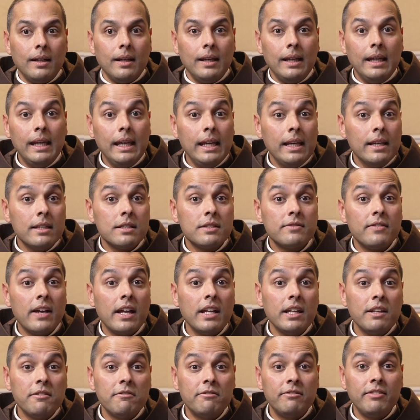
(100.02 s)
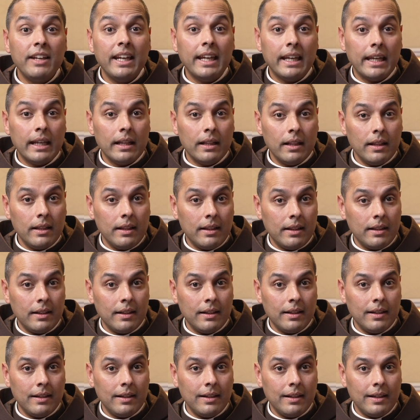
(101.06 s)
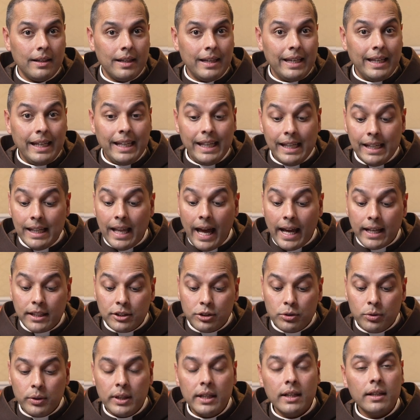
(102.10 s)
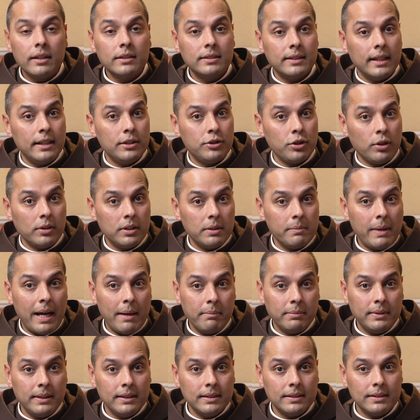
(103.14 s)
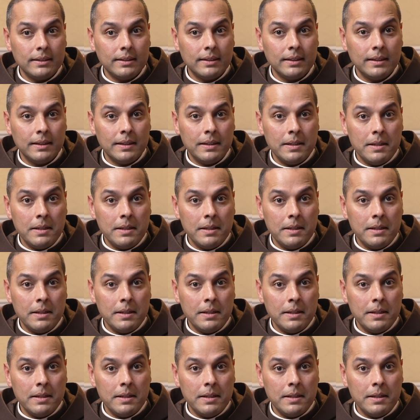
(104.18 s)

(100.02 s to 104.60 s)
He is very fickle. He likes to hear Saint John the Baptist,